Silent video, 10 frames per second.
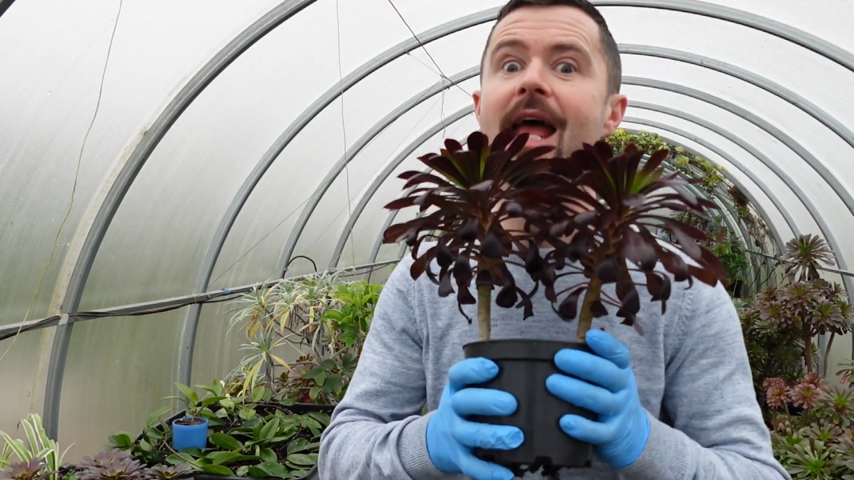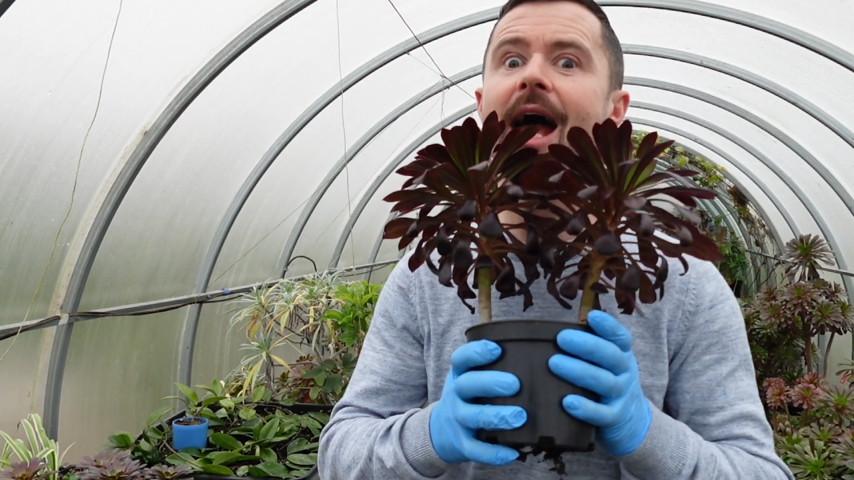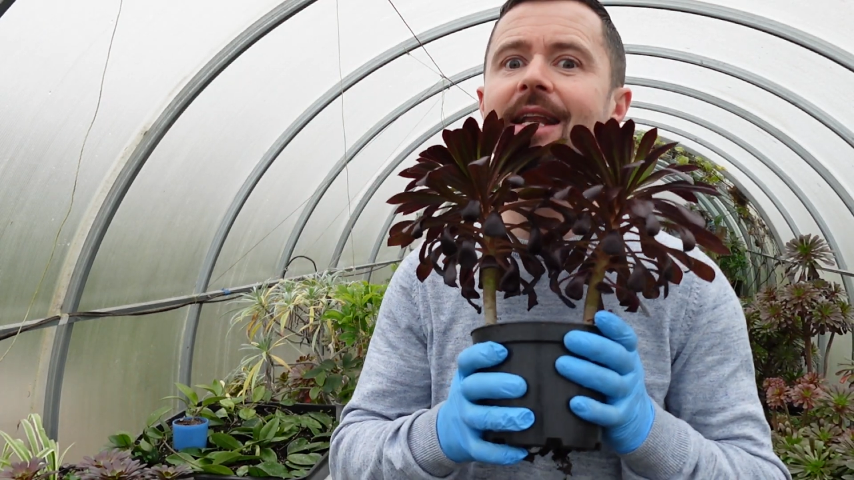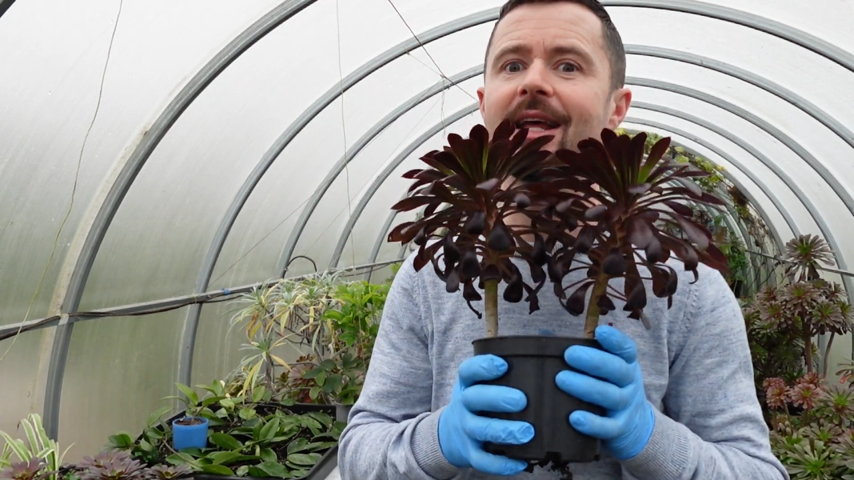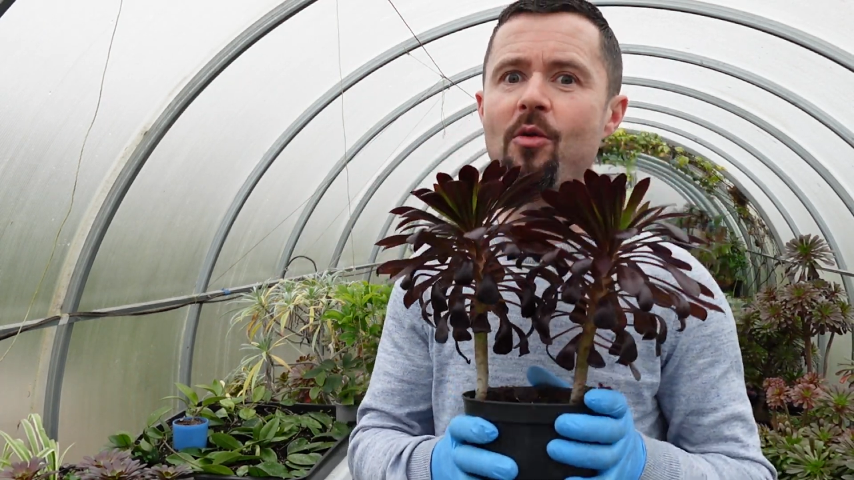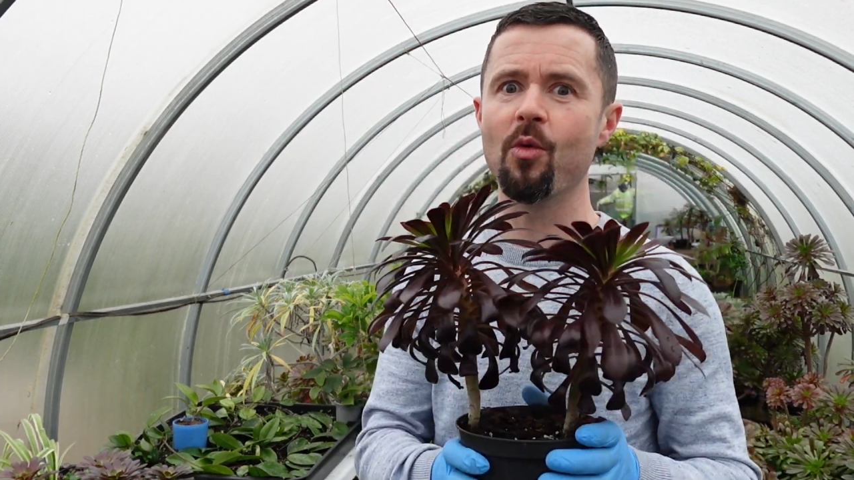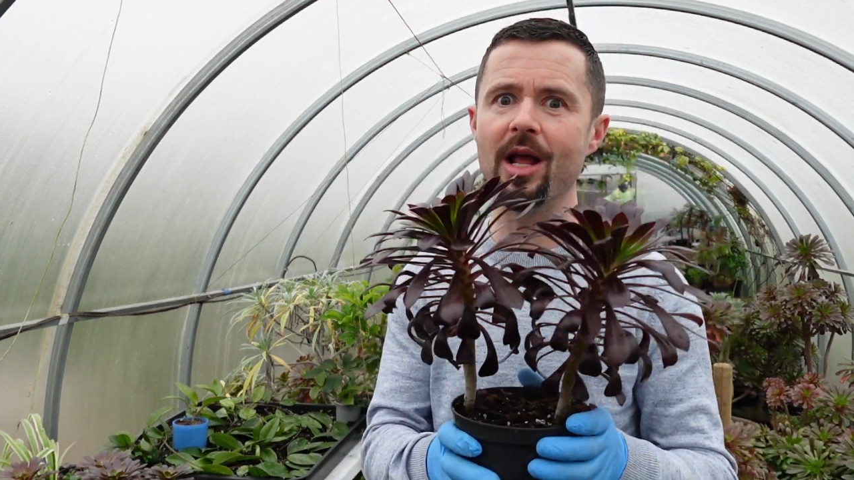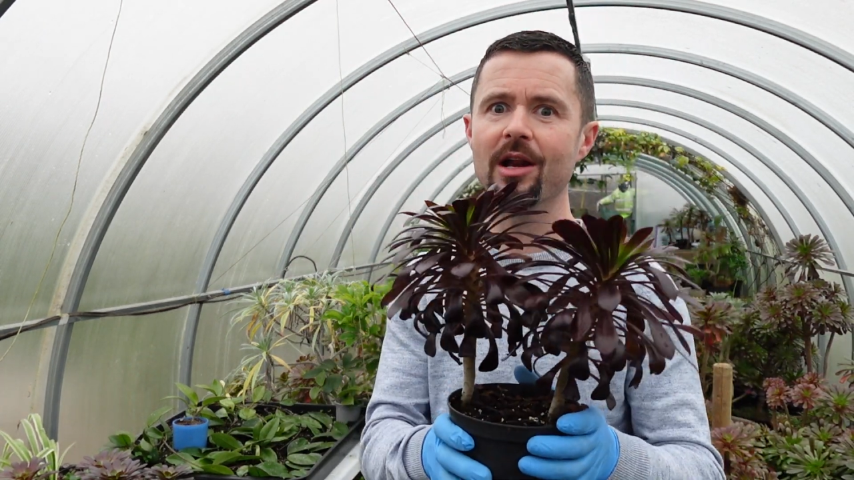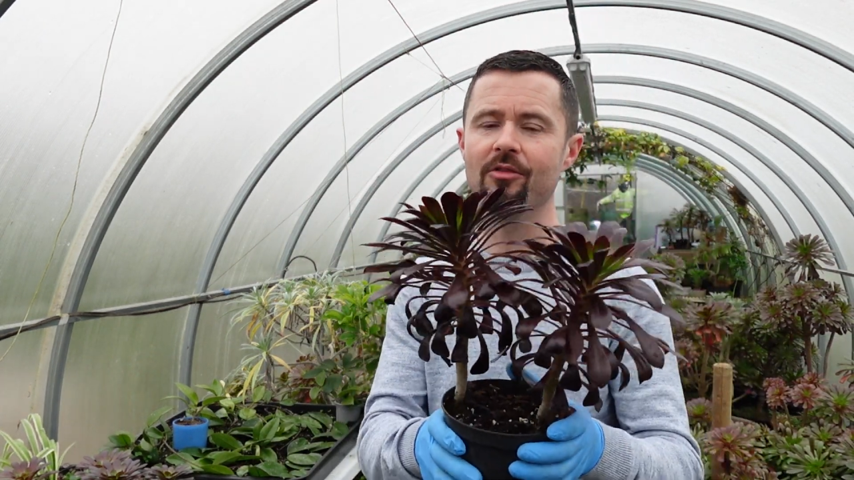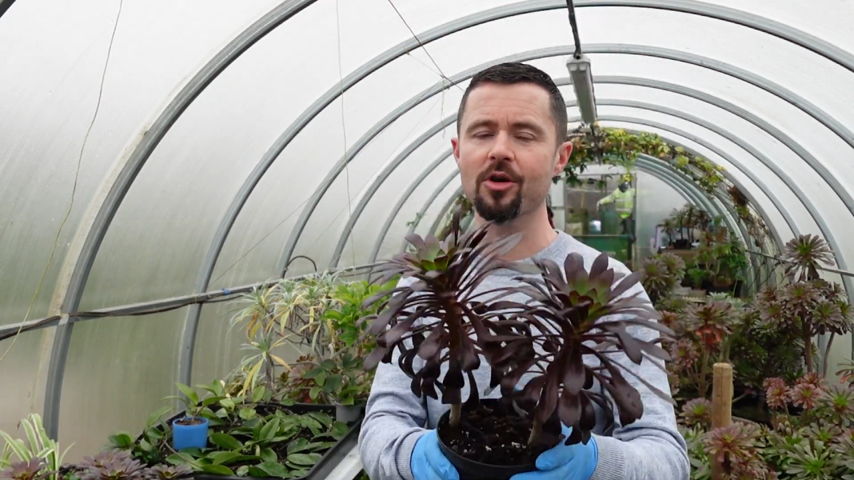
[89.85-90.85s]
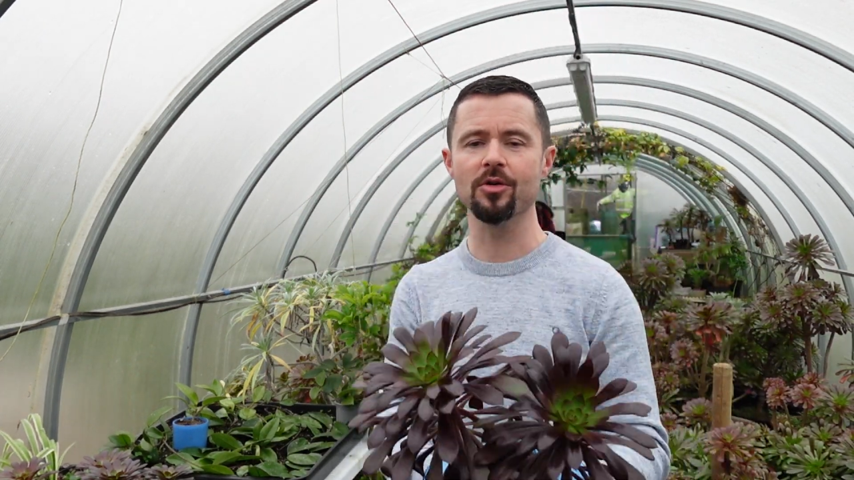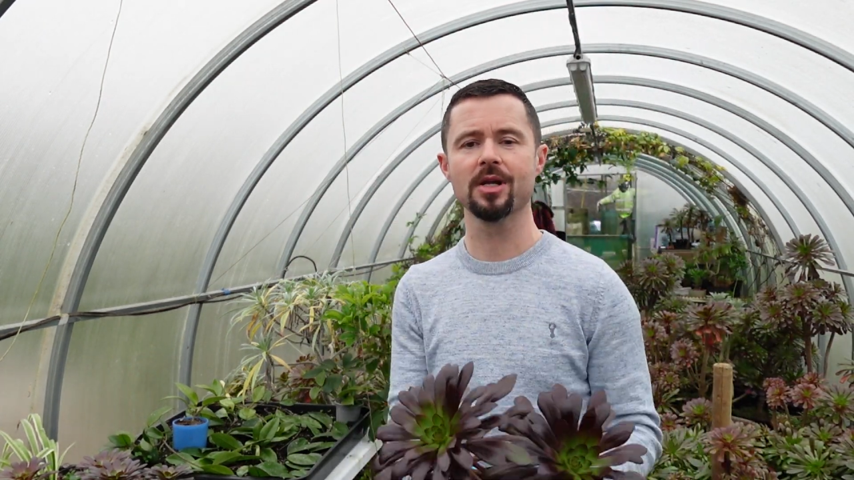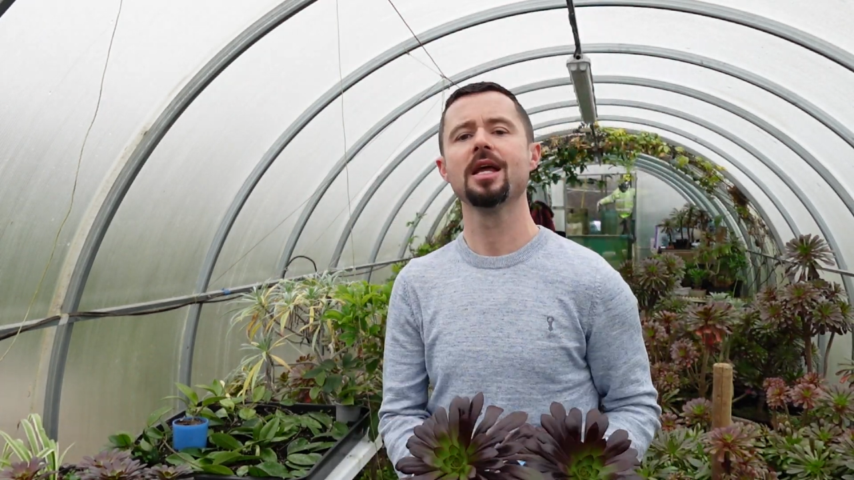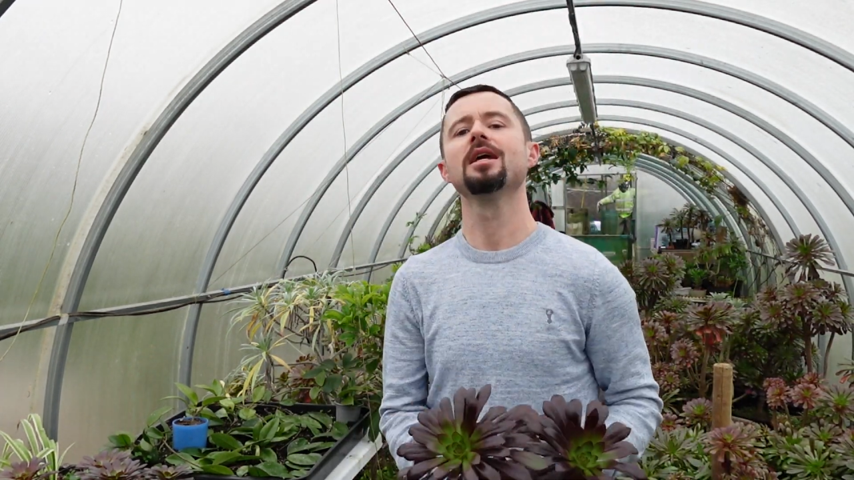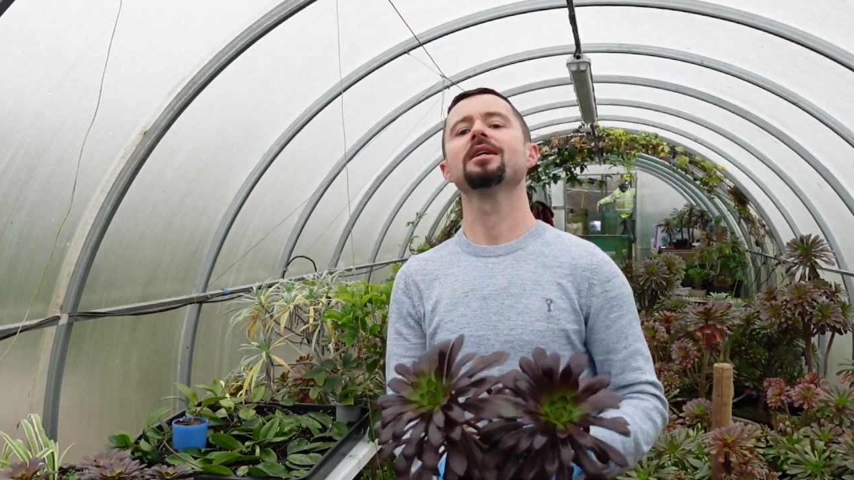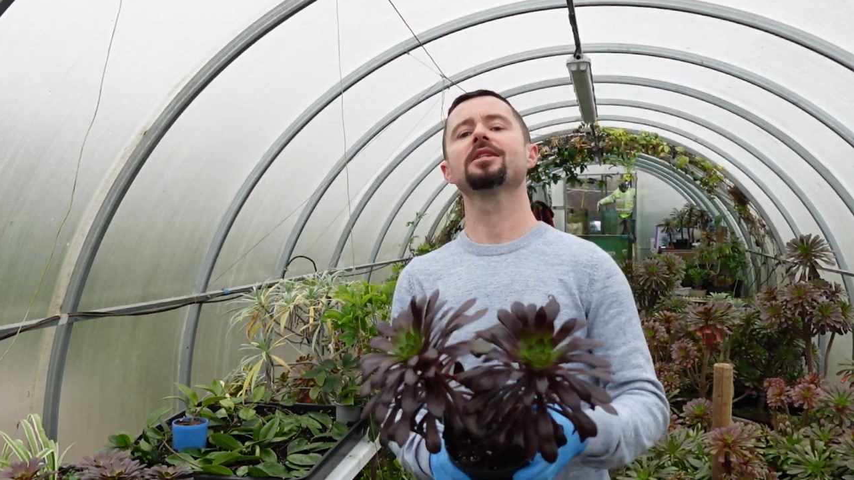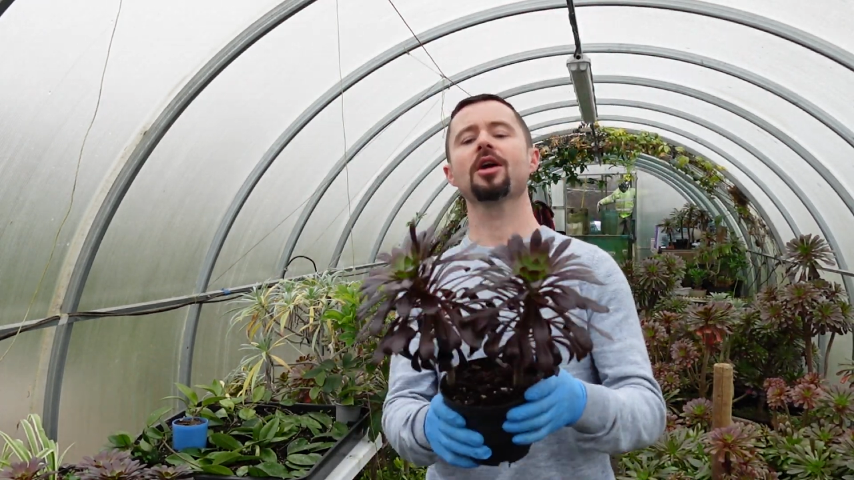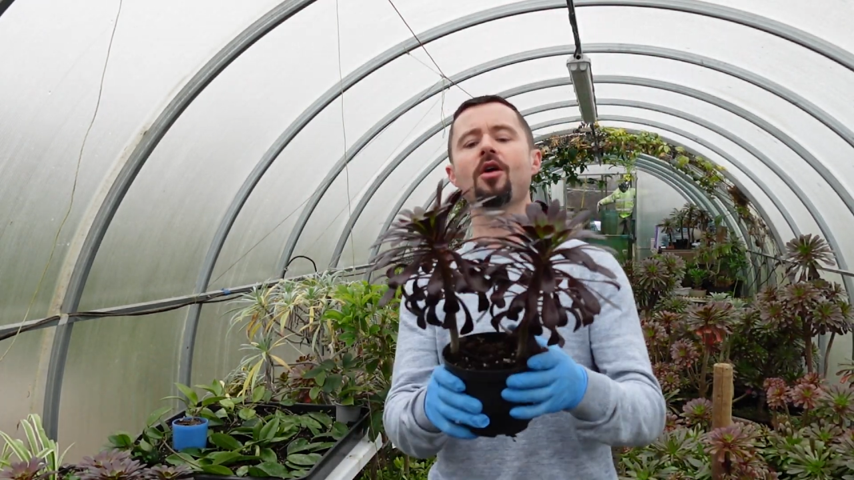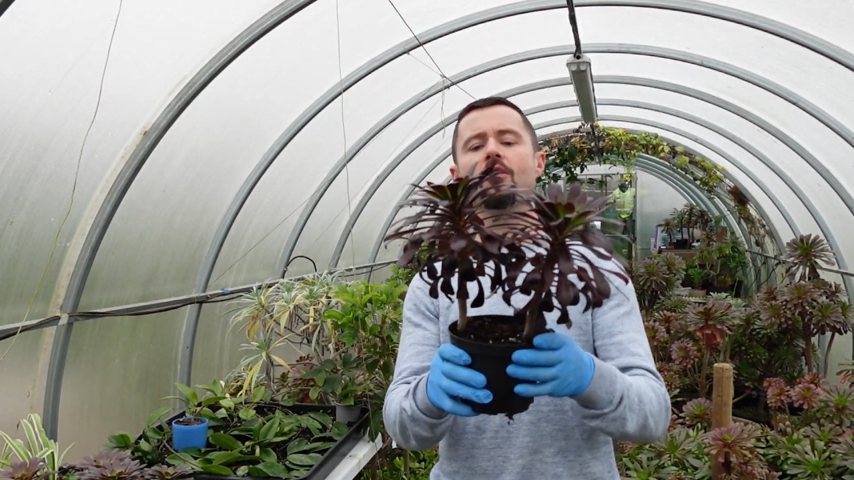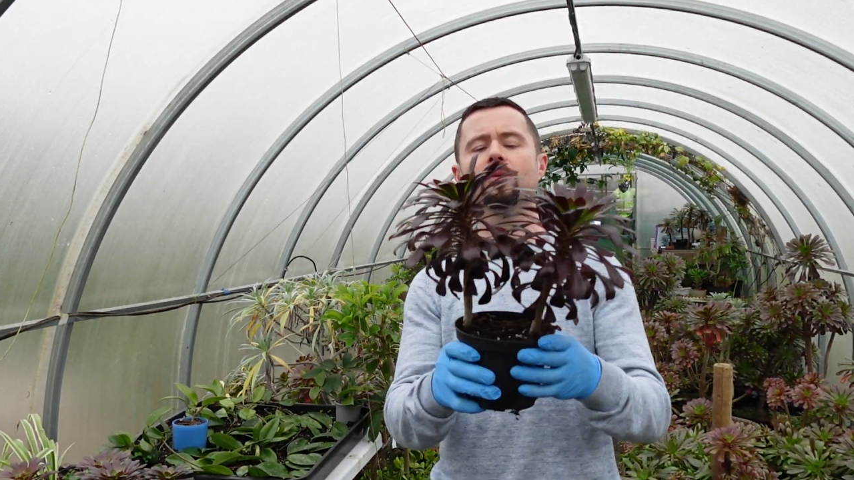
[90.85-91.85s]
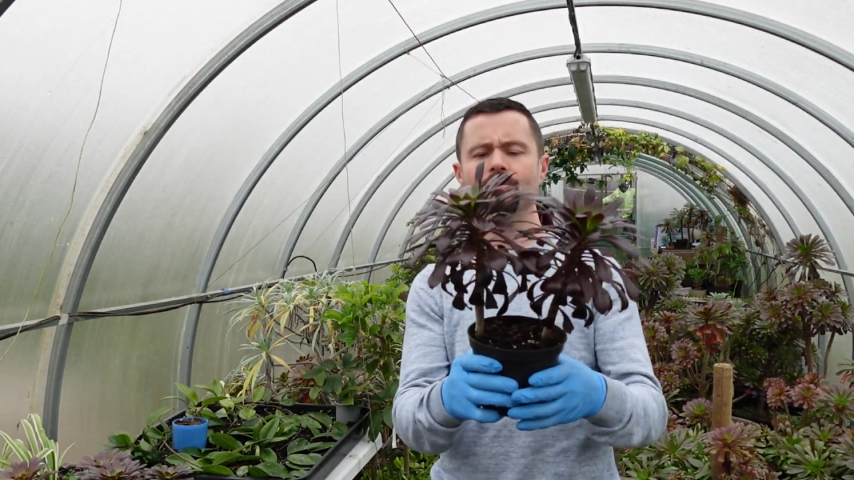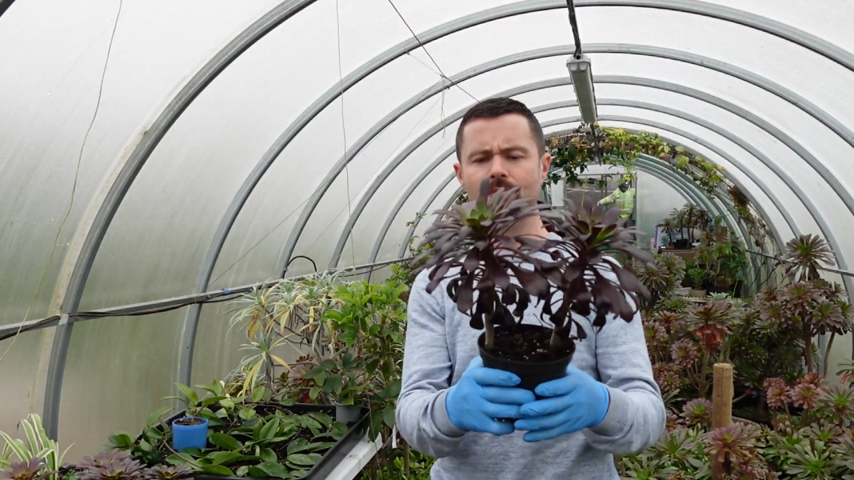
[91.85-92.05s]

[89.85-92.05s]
and they will root. So